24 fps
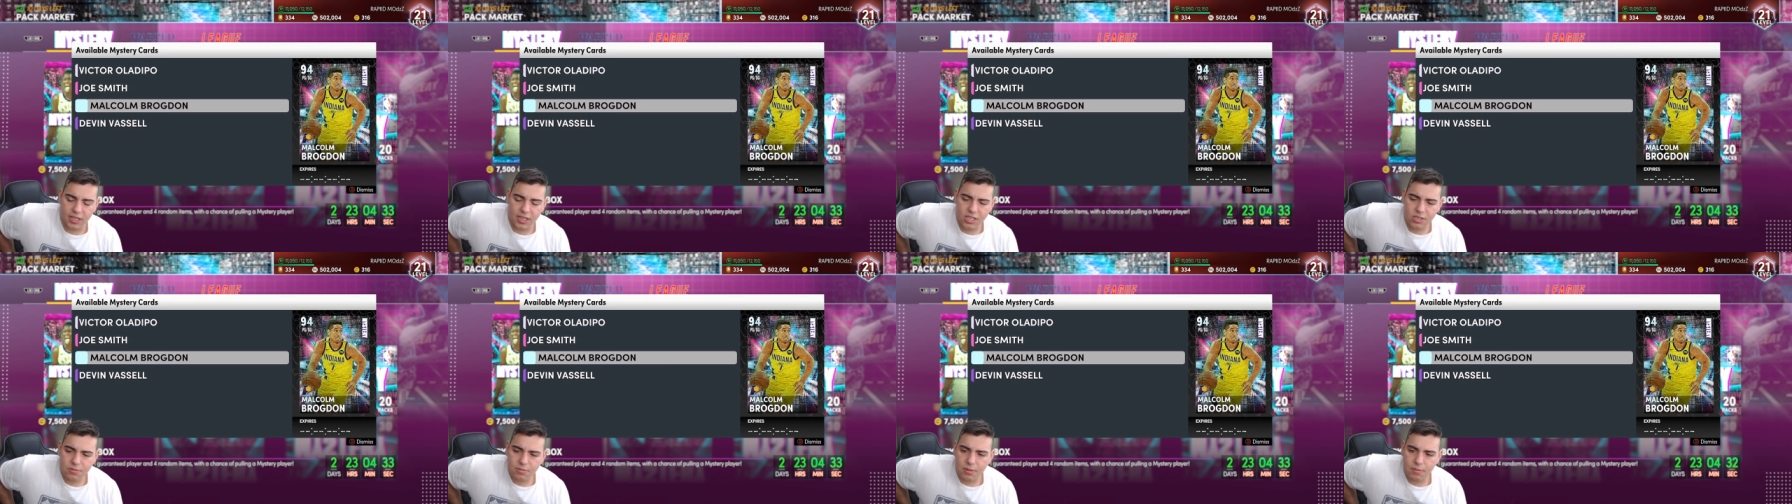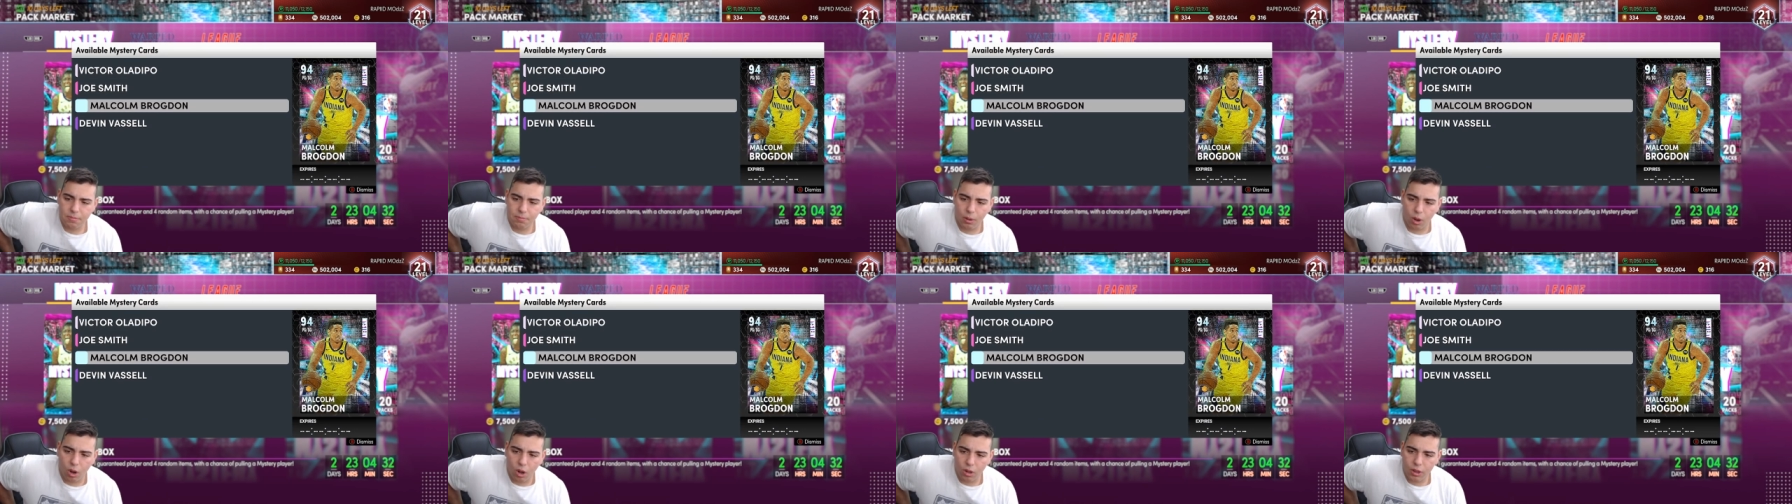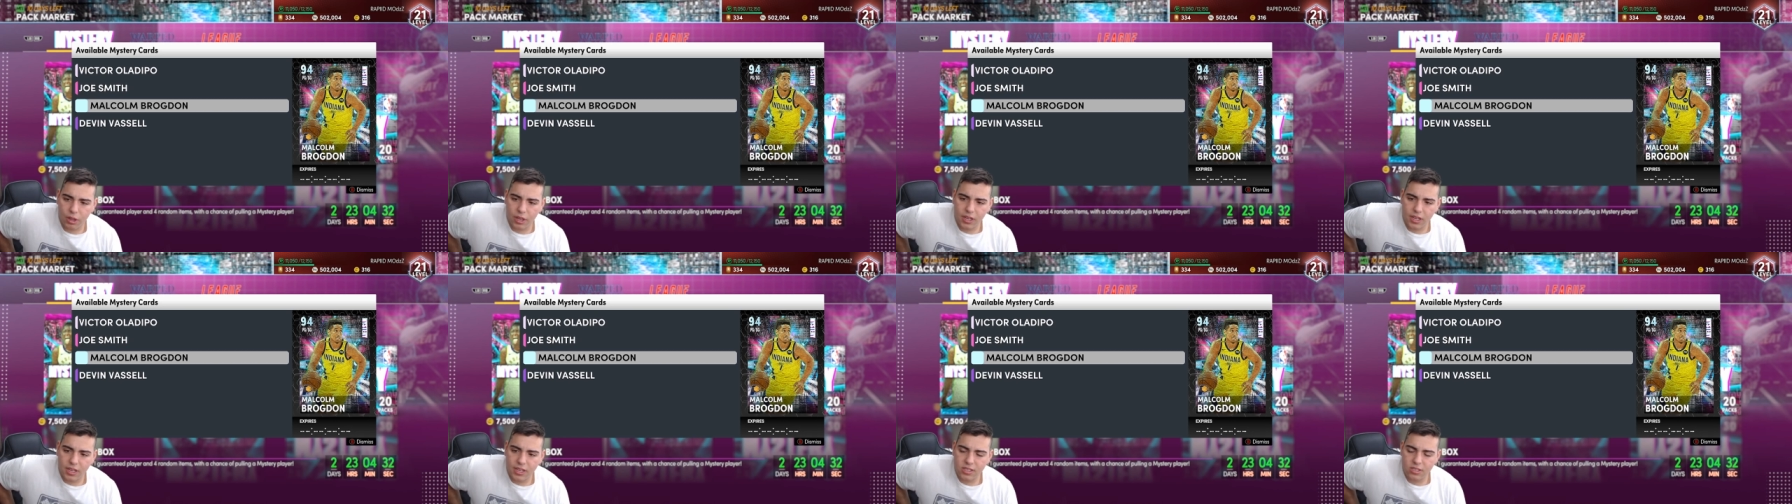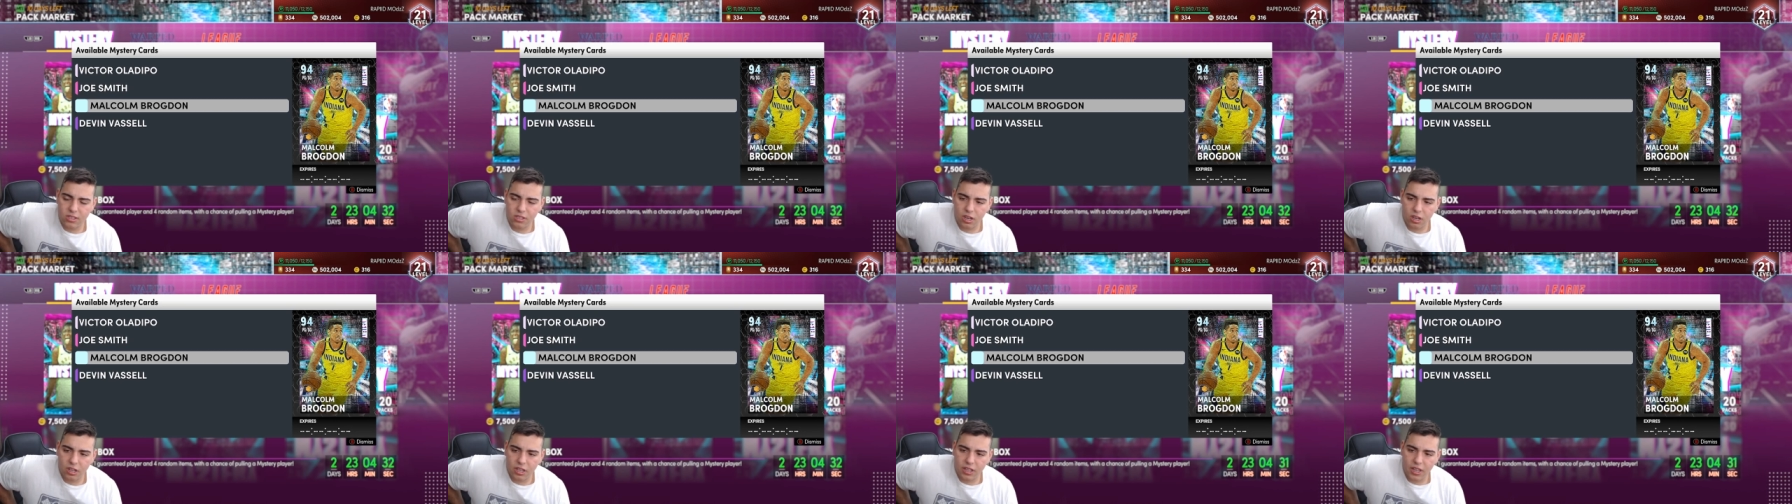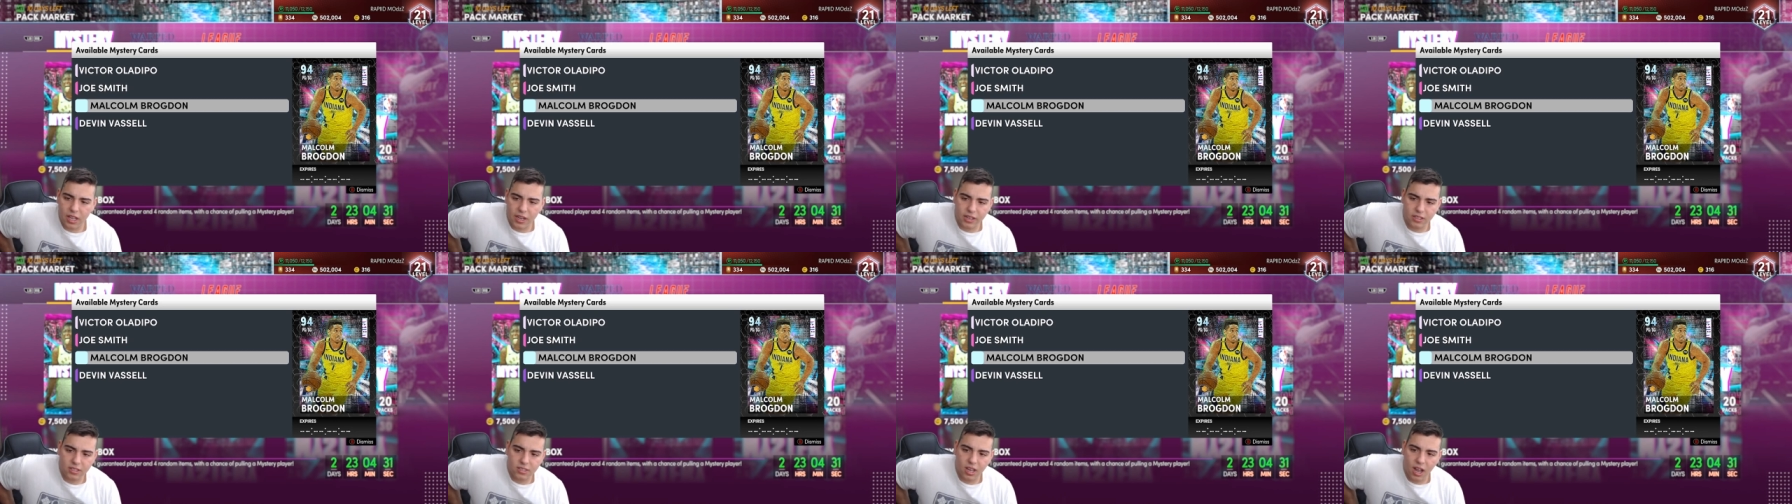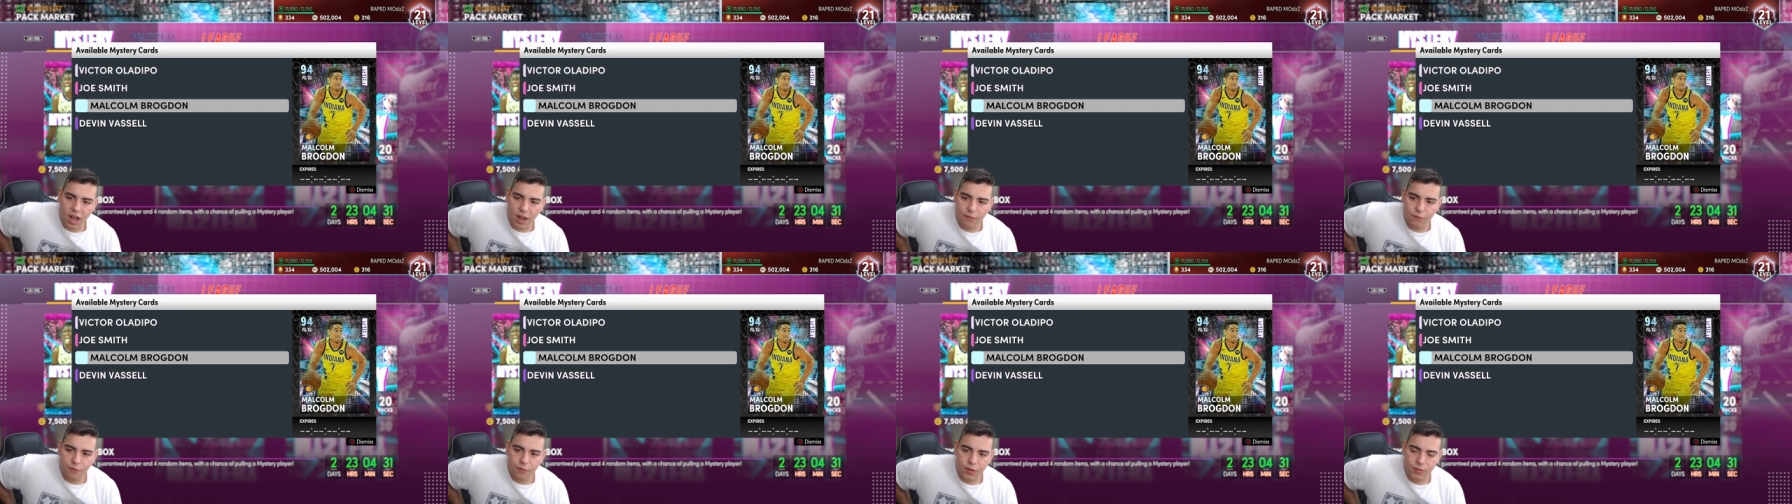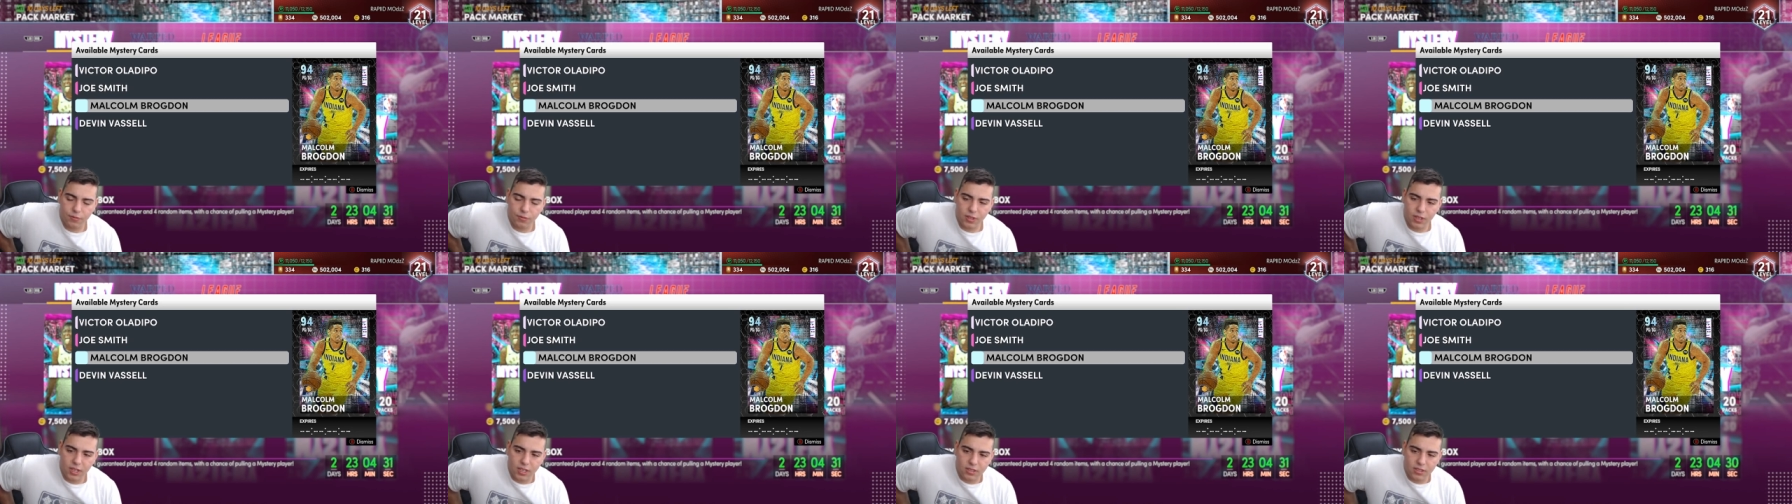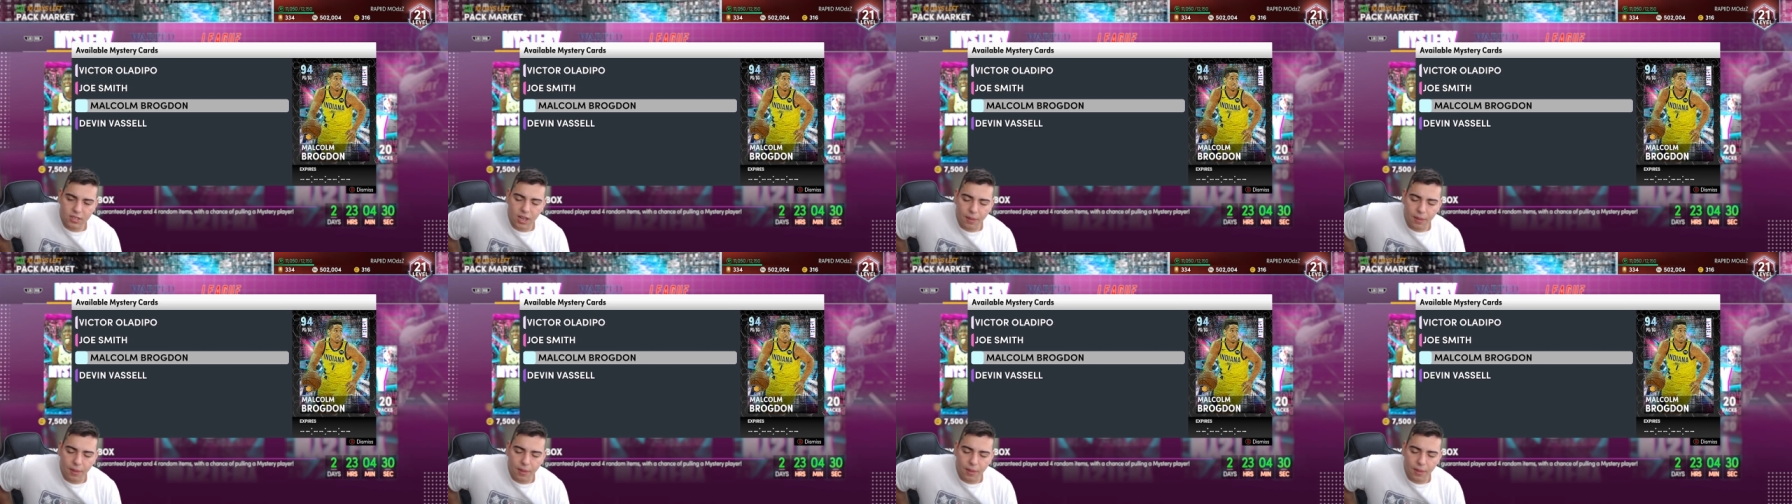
He's been balling. He's literally like a top 50,